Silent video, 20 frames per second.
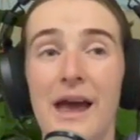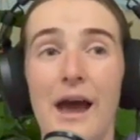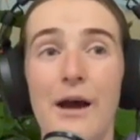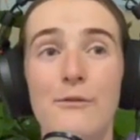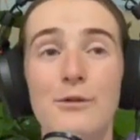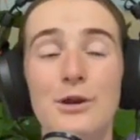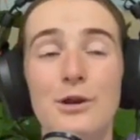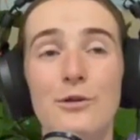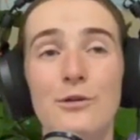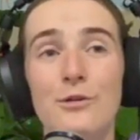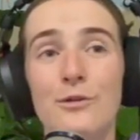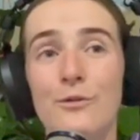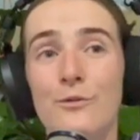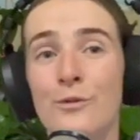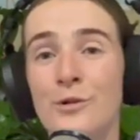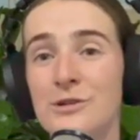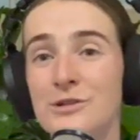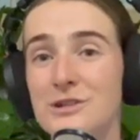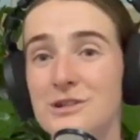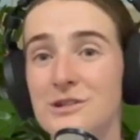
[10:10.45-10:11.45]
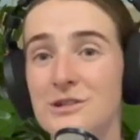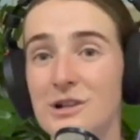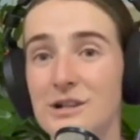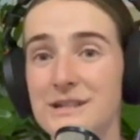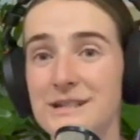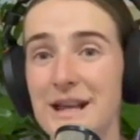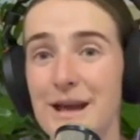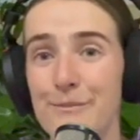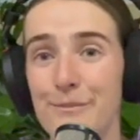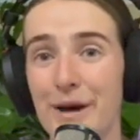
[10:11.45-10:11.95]
And we don't want to
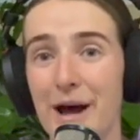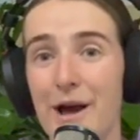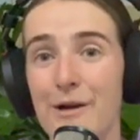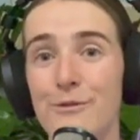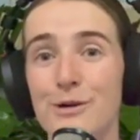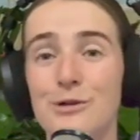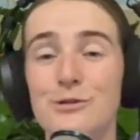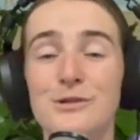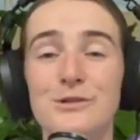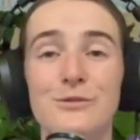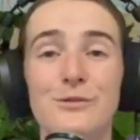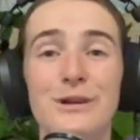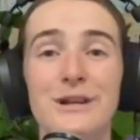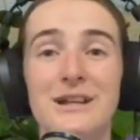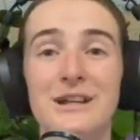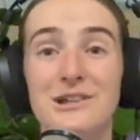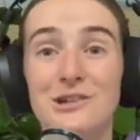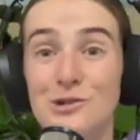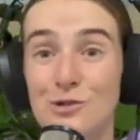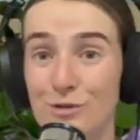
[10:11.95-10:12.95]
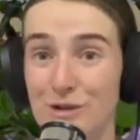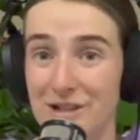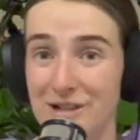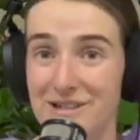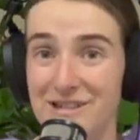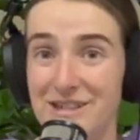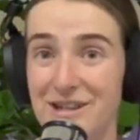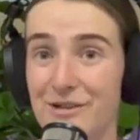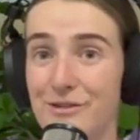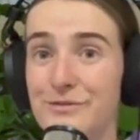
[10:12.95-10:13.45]
just get by. We also want to enjoy
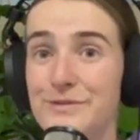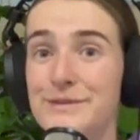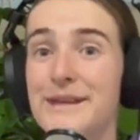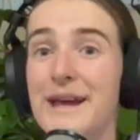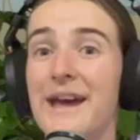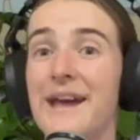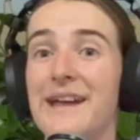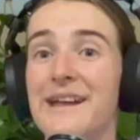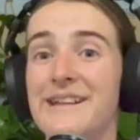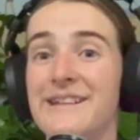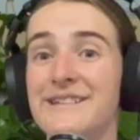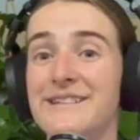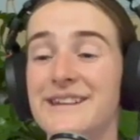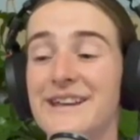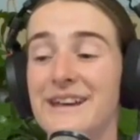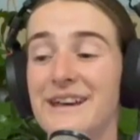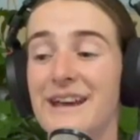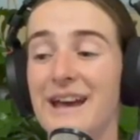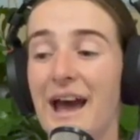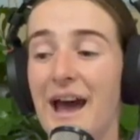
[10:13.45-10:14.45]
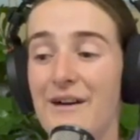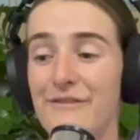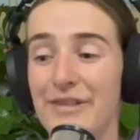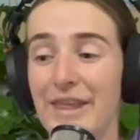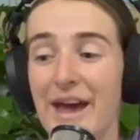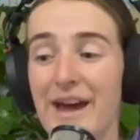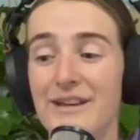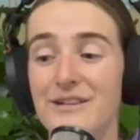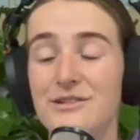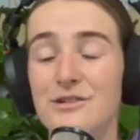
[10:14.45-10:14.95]
ourselves and have
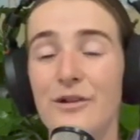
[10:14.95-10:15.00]
that.